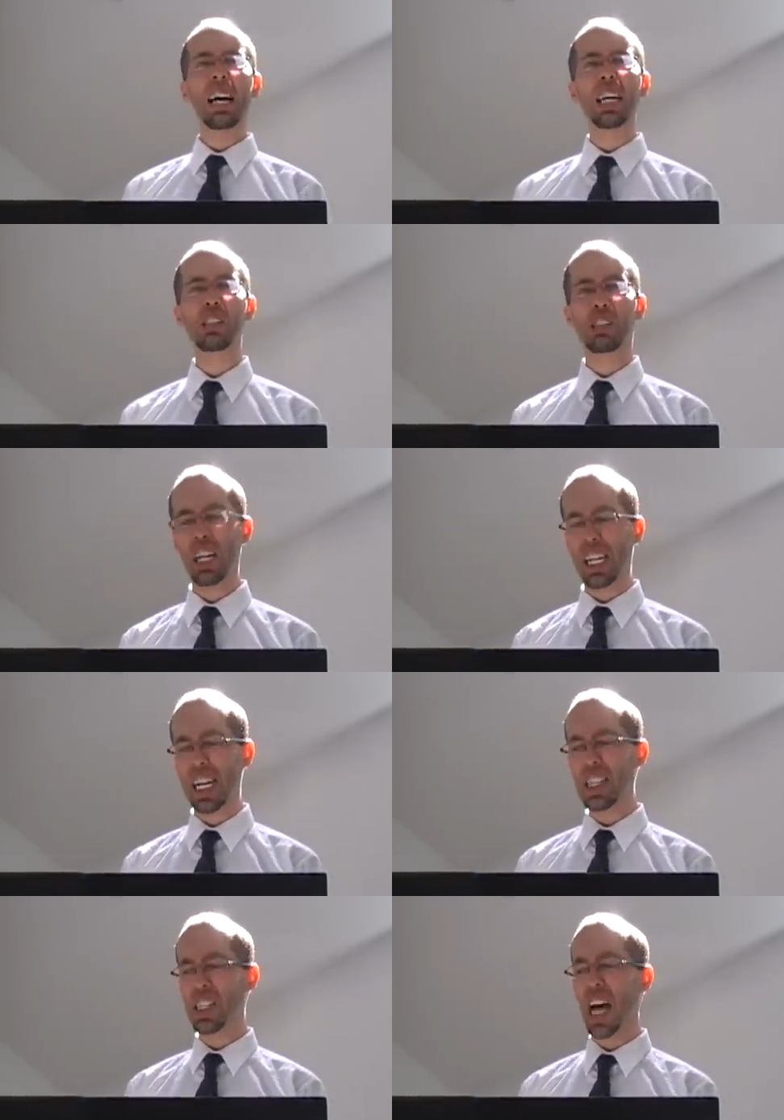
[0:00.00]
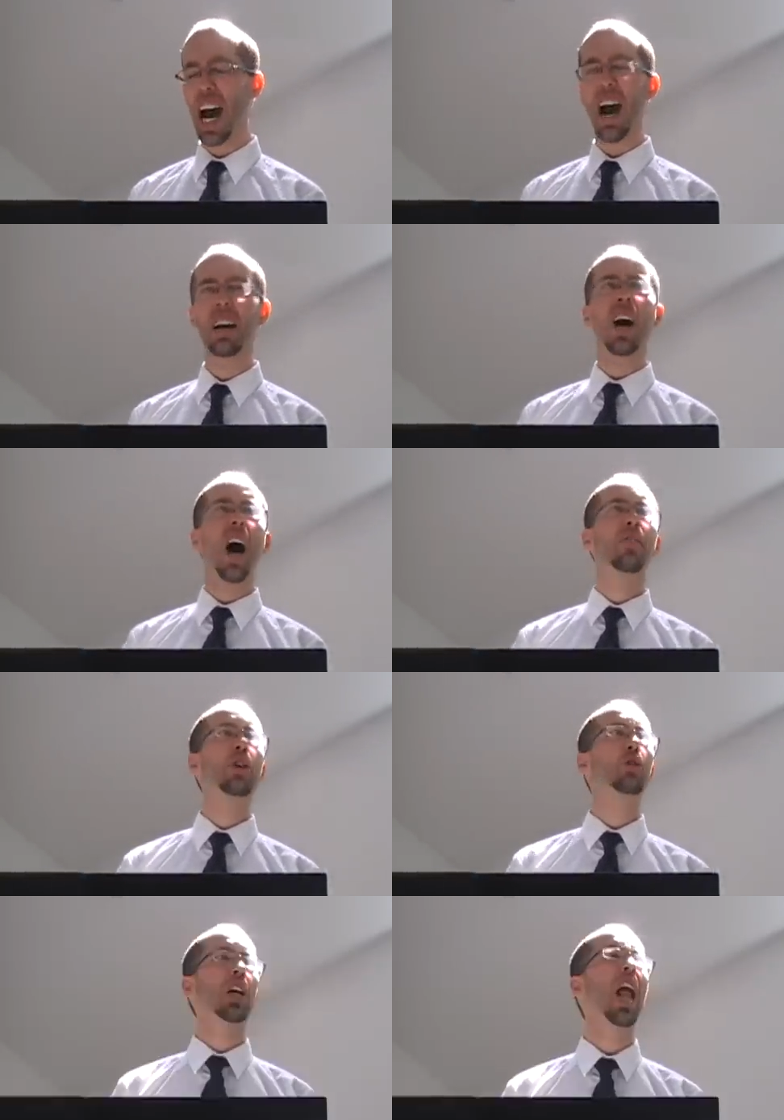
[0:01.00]
is sick and tired of
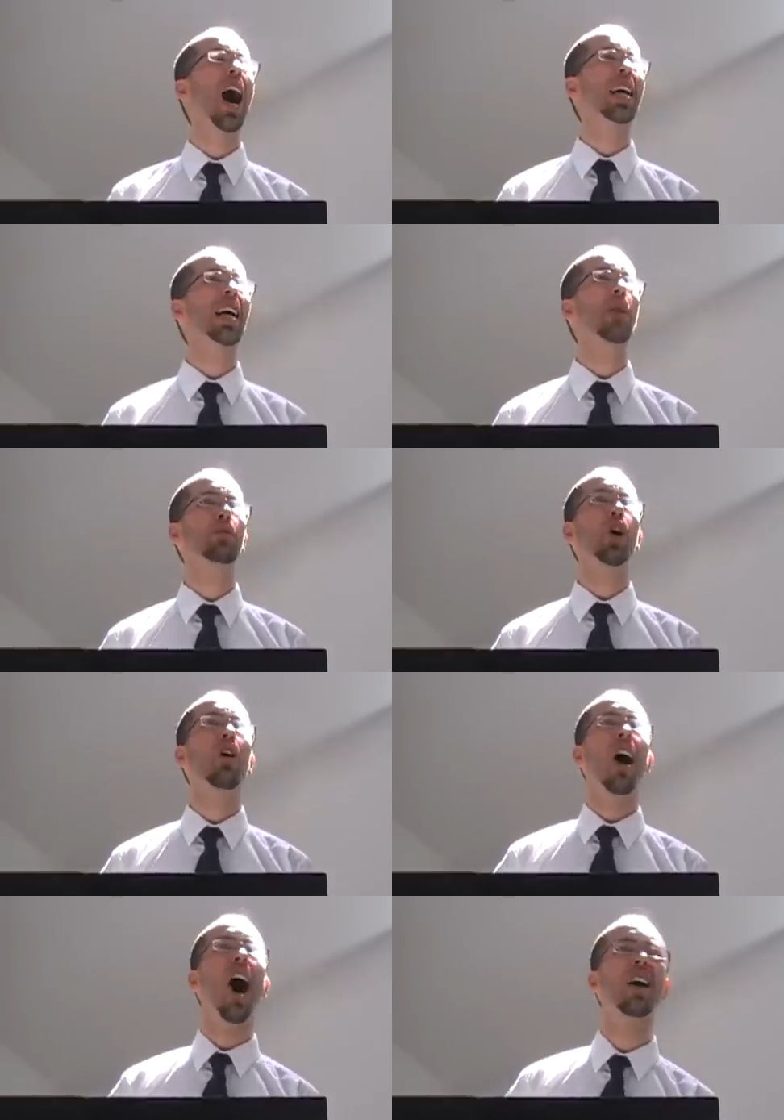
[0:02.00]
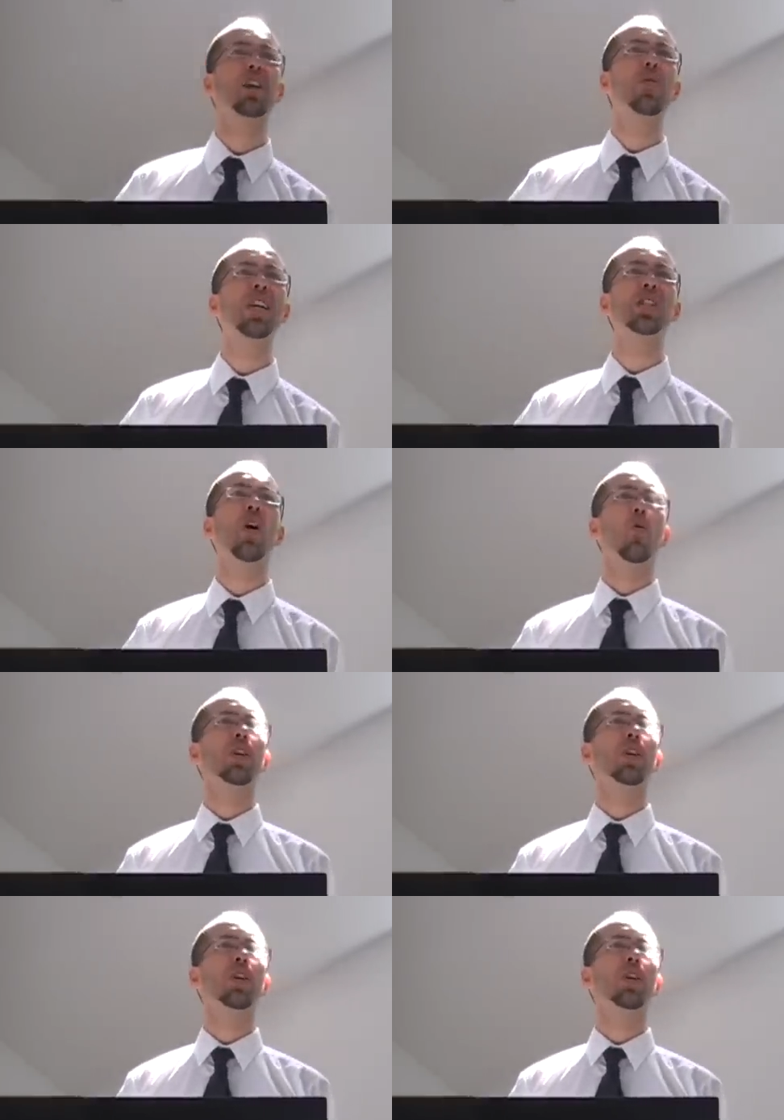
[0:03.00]
you clogging up your arteries